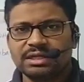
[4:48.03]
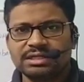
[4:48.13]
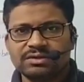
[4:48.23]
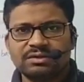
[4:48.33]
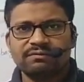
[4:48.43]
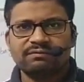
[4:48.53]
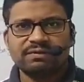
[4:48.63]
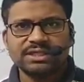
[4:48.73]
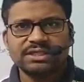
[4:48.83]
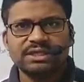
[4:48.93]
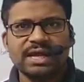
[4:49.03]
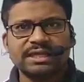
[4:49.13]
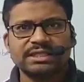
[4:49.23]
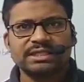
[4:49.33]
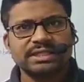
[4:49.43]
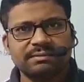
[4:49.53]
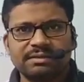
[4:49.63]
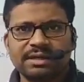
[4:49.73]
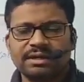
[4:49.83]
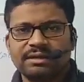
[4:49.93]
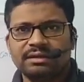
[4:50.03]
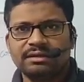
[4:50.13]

So first reaction is completed.